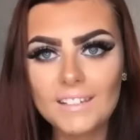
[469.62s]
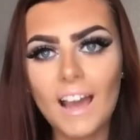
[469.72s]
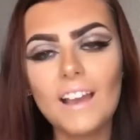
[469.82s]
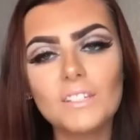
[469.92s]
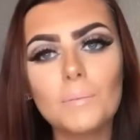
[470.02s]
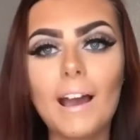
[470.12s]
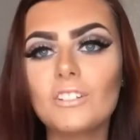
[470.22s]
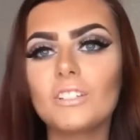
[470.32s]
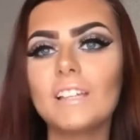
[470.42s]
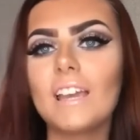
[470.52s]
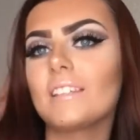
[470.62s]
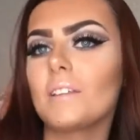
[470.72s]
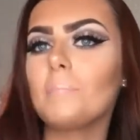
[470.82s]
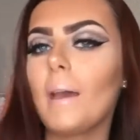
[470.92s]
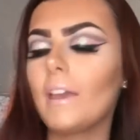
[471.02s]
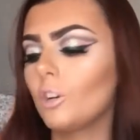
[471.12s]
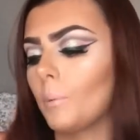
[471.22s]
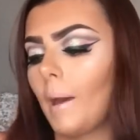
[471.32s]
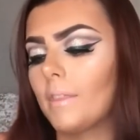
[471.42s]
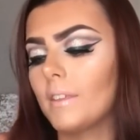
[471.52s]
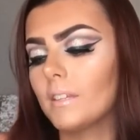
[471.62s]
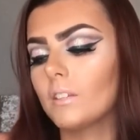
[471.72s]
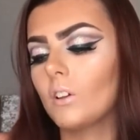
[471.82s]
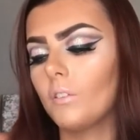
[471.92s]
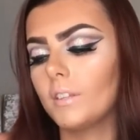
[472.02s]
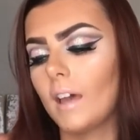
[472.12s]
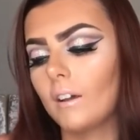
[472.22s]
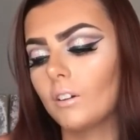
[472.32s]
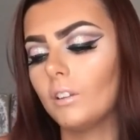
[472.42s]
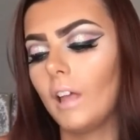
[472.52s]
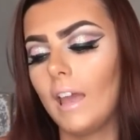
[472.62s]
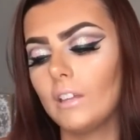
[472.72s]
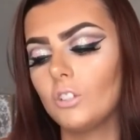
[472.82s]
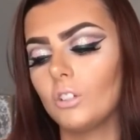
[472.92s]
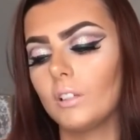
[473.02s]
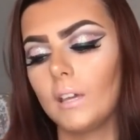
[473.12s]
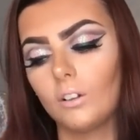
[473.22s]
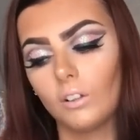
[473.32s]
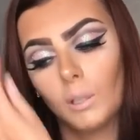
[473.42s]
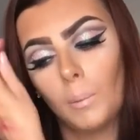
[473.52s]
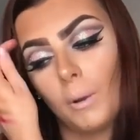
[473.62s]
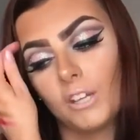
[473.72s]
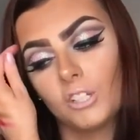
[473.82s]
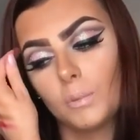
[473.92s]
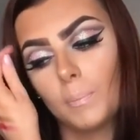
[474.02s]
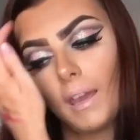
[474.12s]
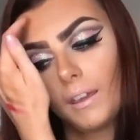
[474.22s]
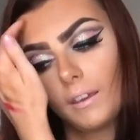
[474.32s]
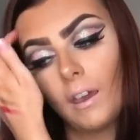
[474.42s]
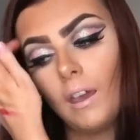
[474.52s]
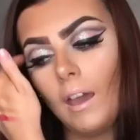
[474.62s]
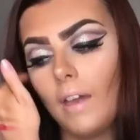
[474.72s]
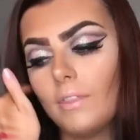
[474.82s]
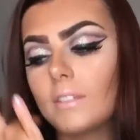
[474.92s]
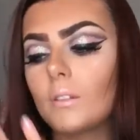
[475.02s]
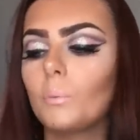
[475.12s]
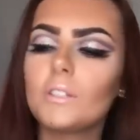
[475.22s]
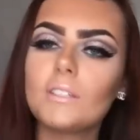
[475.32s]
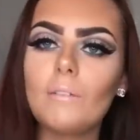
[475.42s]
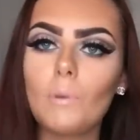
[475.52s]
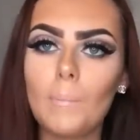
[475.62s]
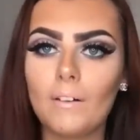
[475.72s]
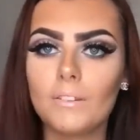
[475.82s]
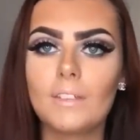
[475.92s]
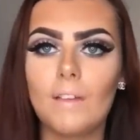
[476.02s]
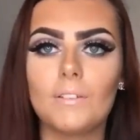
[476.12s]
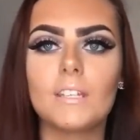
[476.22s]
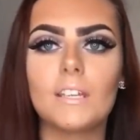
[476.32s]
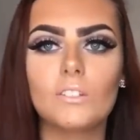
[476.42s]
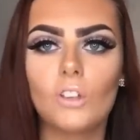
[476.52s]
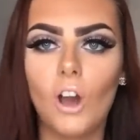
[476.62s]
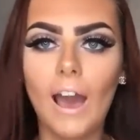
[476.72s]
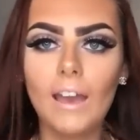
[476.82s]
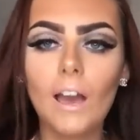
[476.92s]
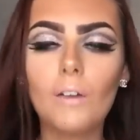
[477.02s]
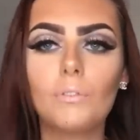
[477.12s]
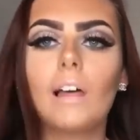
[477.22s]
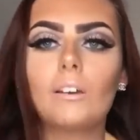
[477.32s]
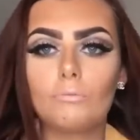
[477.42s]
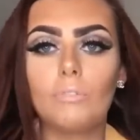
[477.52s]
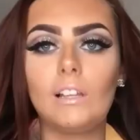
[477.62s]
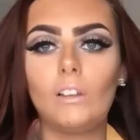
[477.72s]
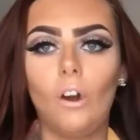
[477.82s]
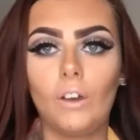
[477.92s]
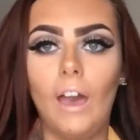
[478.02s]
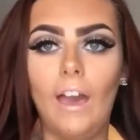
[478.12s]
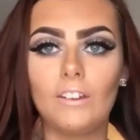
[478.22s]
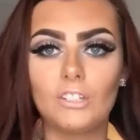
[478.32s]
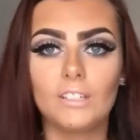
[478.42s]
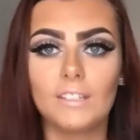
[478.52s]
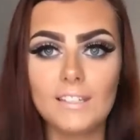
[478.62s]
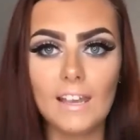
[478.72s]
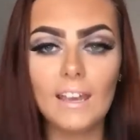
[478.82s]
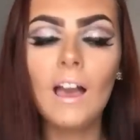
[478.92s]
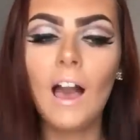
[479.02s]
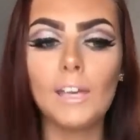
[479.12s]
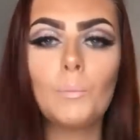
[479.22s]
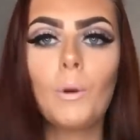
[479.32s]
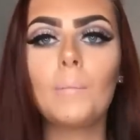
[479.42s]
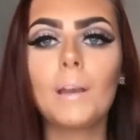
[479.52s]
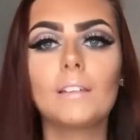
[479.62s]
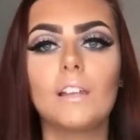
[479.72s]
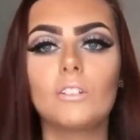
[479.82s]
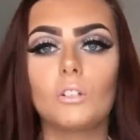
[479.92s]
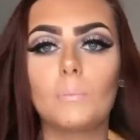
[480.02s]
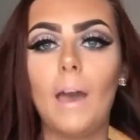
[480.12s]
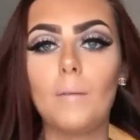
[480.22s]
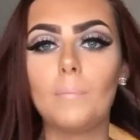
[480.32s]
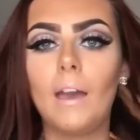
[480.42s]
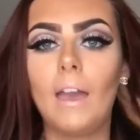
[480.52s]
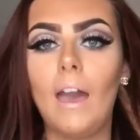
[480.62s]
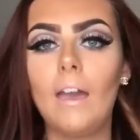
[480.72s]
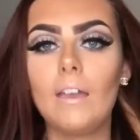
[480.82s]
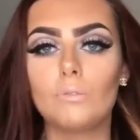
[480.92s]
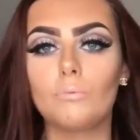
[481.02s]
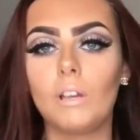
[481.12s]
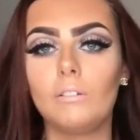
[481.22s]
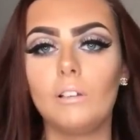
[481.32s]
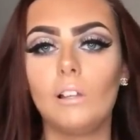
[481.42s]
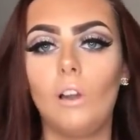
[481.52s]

next item actually isn't makeup, and this is called the Tangle Angel in colour Precious Pink, and this was seven pounds seventy. So I have like really long hair, as you can see. I am wearing my extensions, but my hair is really really